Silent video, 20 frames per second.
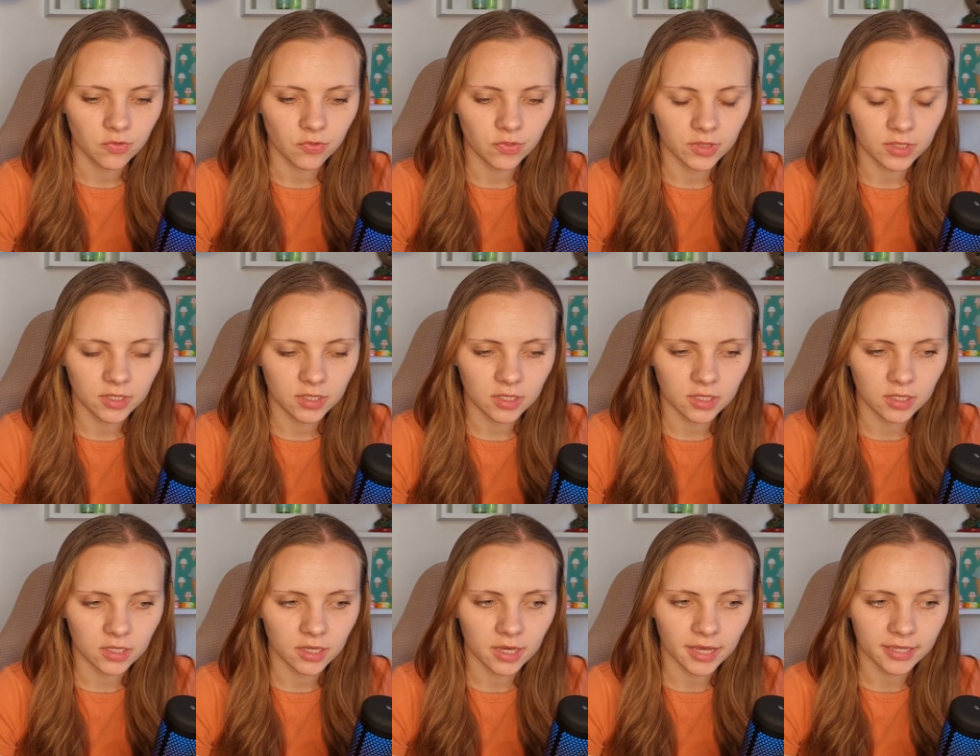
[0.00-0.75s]

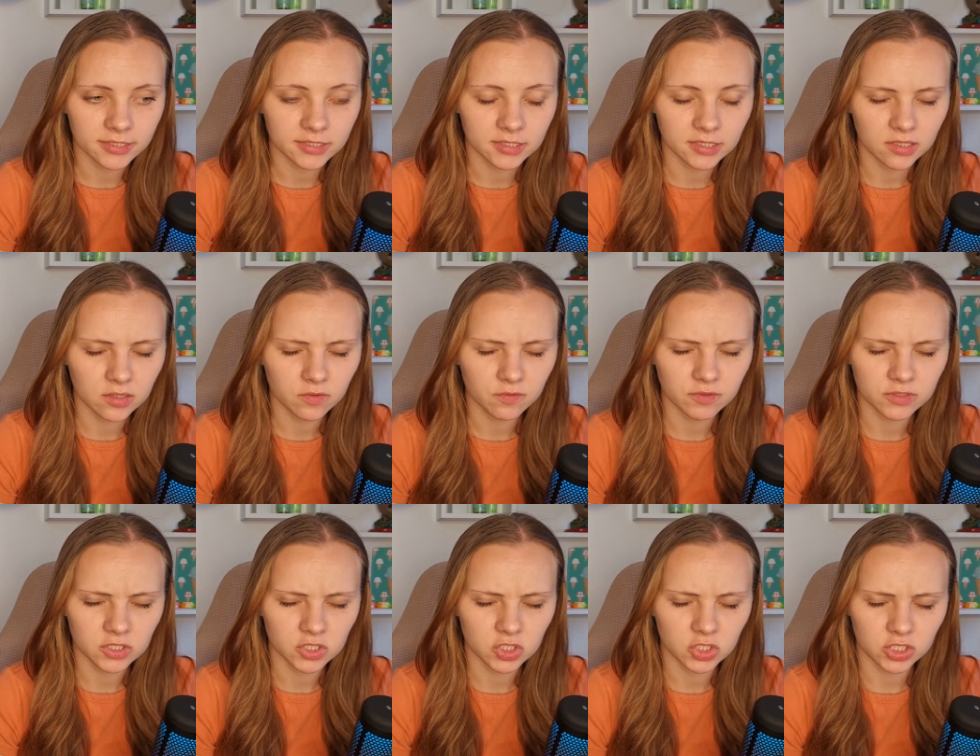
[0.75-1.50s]
the idea
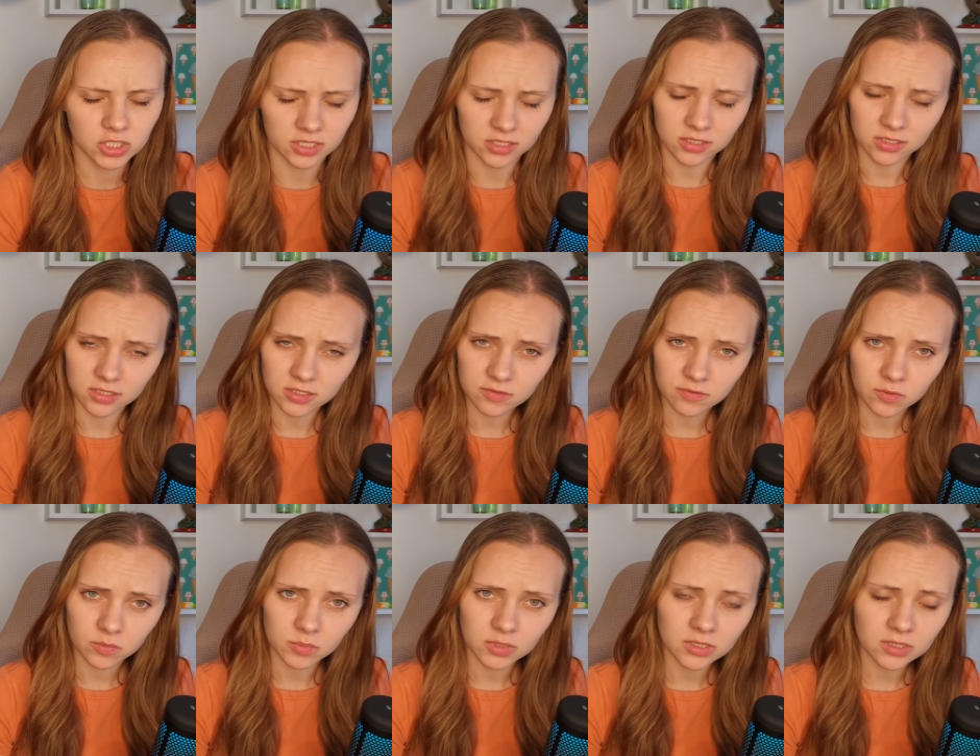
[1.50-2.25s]
of injustice
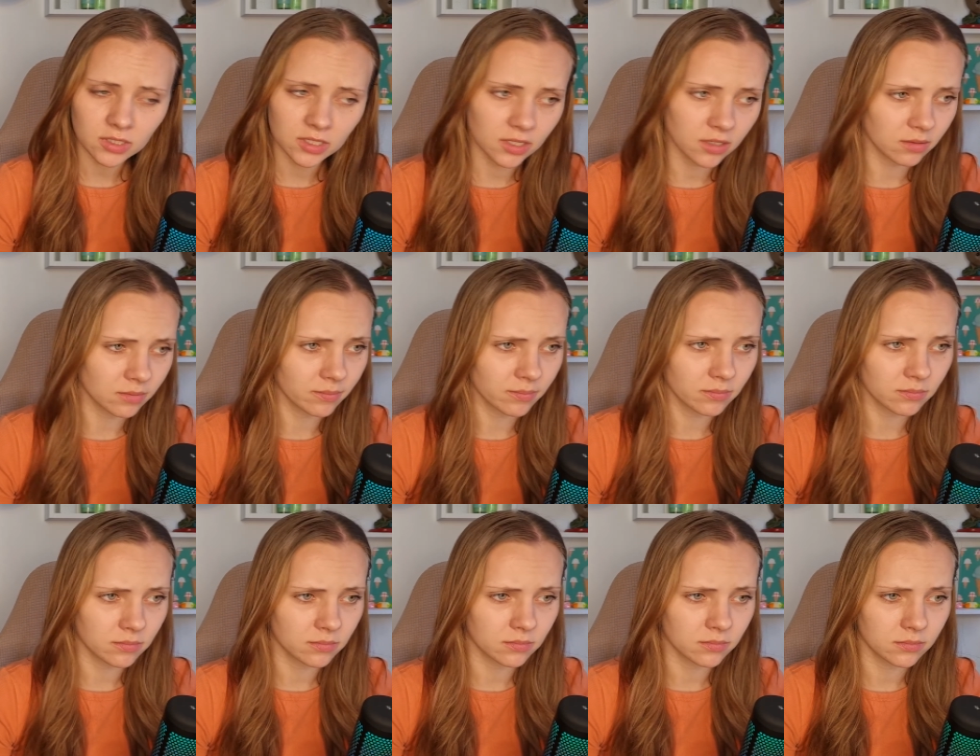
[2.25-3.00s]
for me. Like,
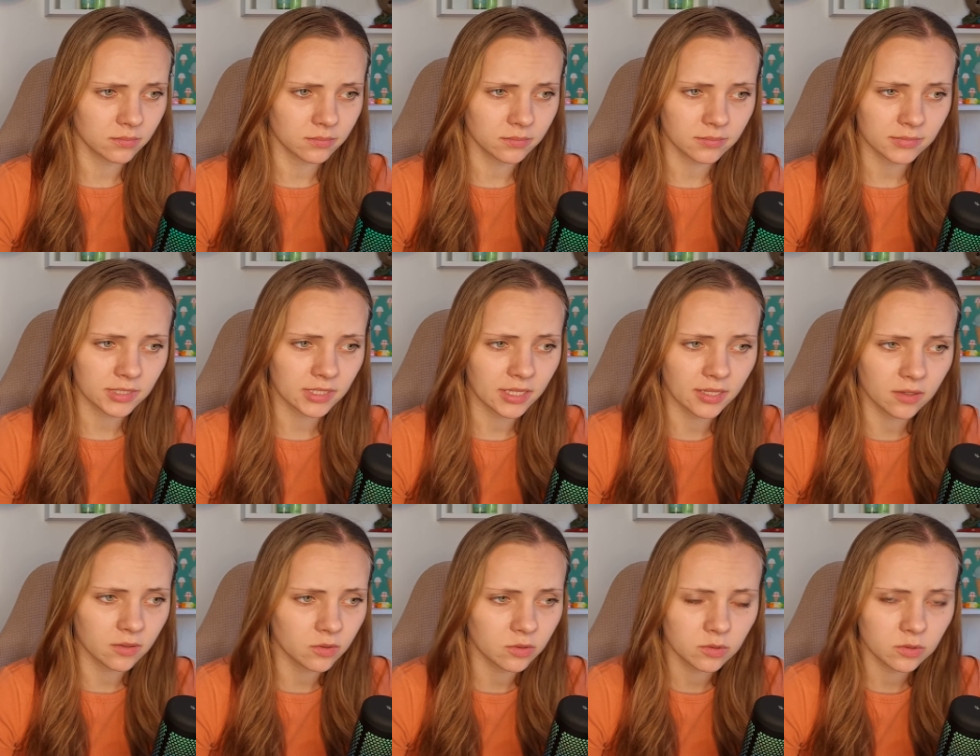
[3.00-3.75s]

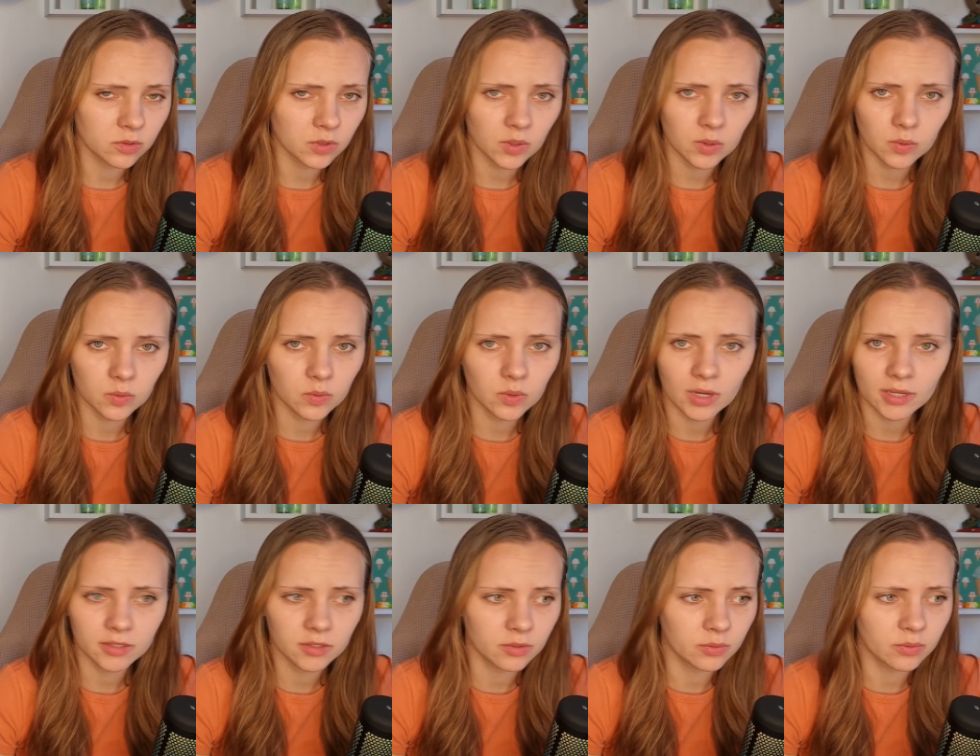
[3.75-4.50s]
like who
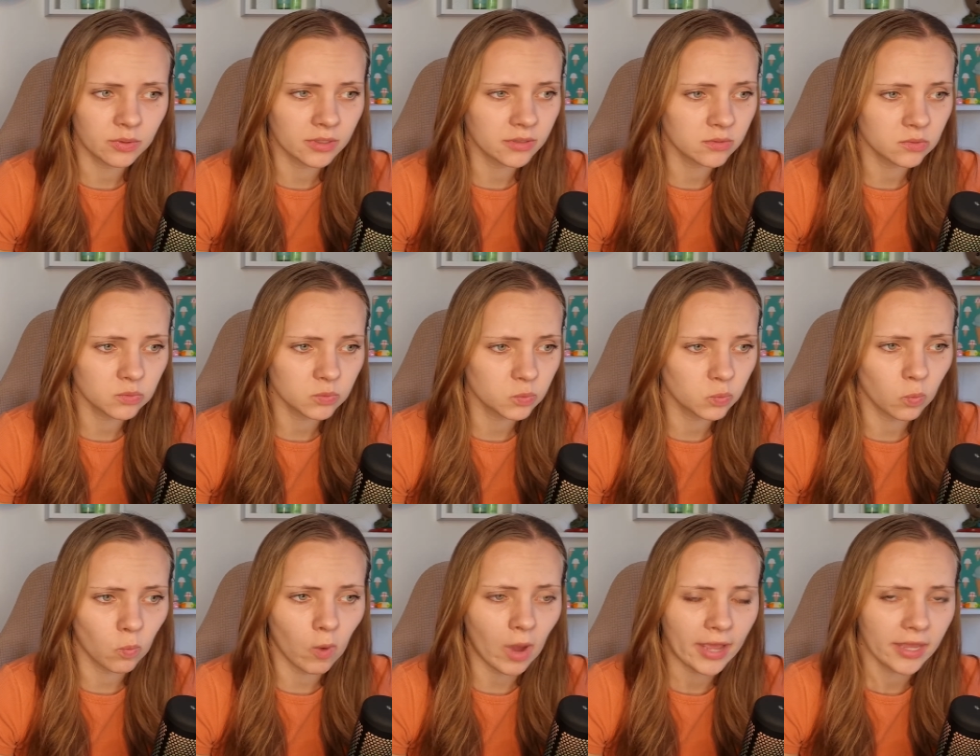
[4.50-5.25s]
are you and
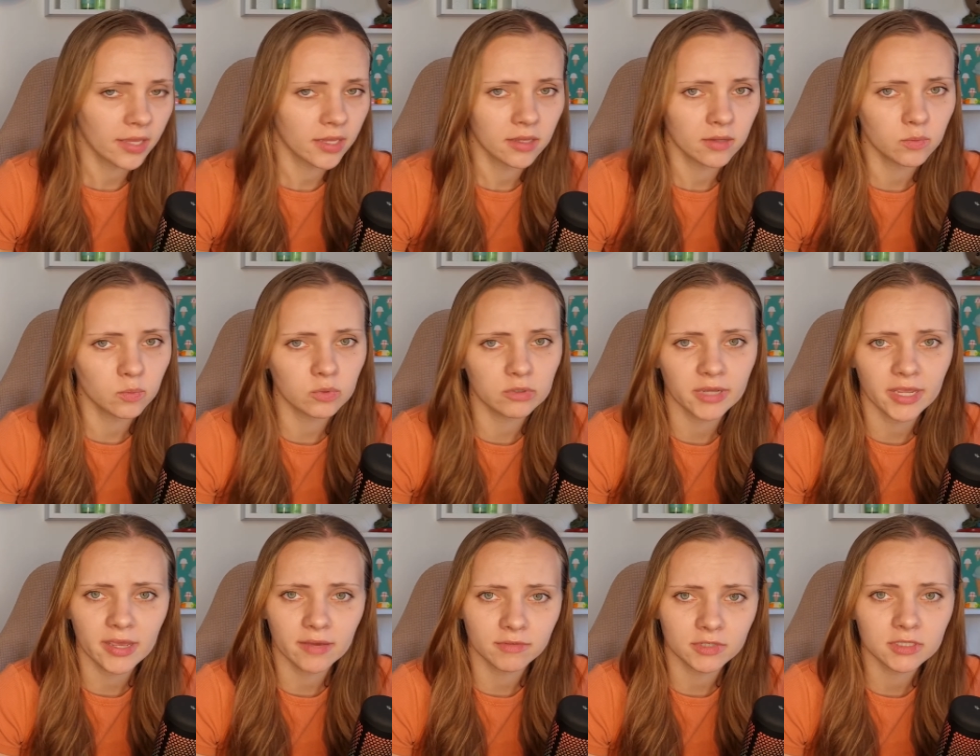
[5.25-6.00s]
why would
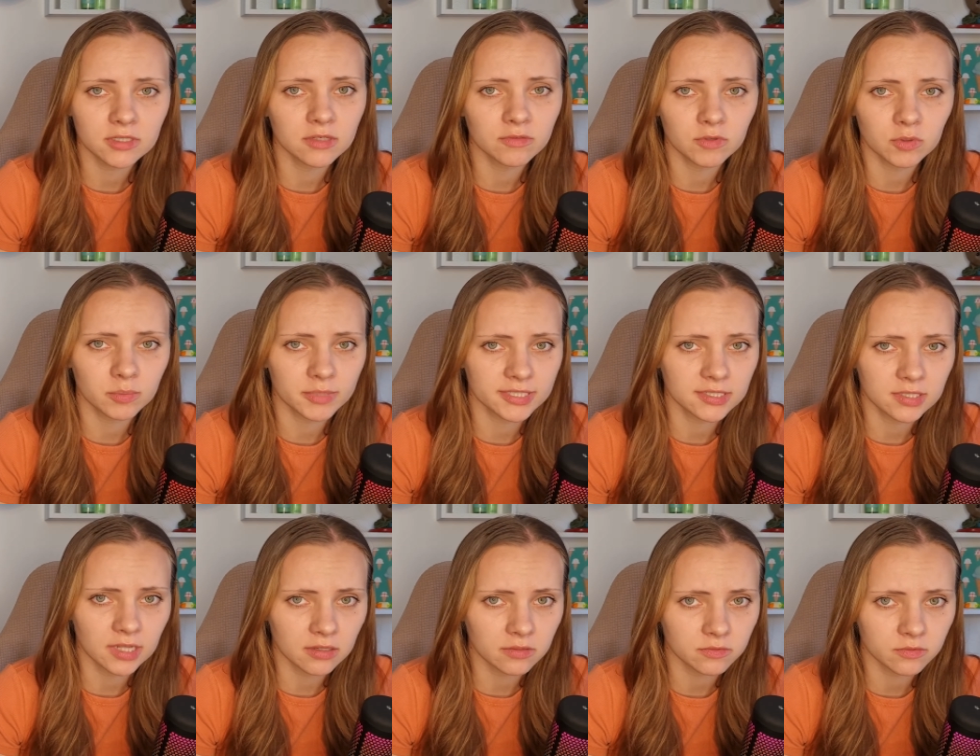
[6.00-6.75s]
I ever give you my
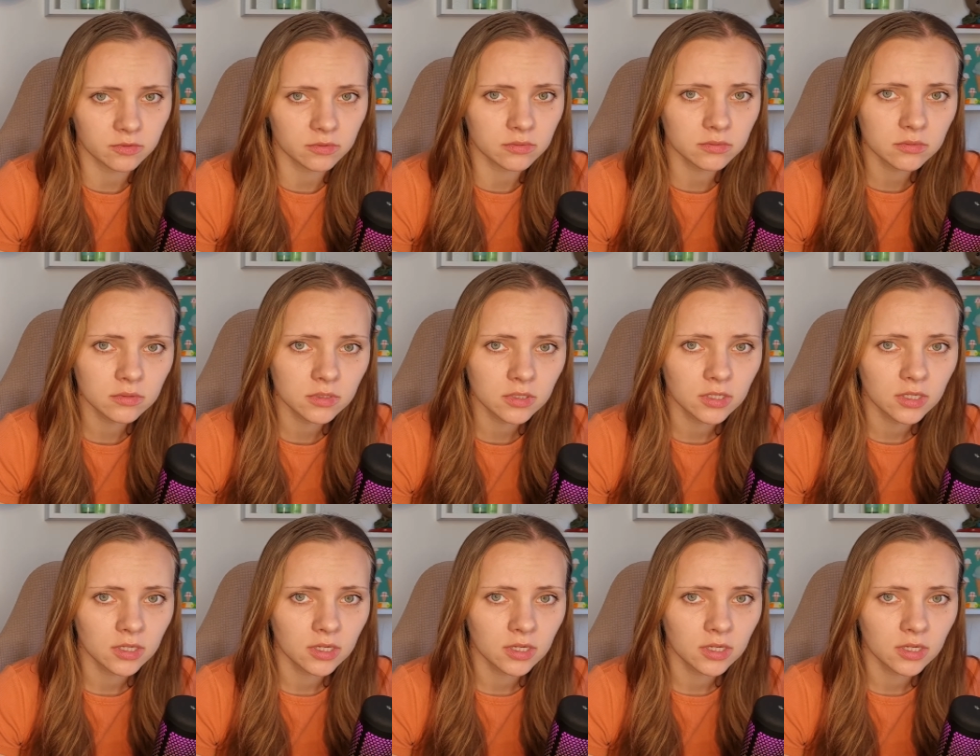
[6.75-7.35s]
cell phone?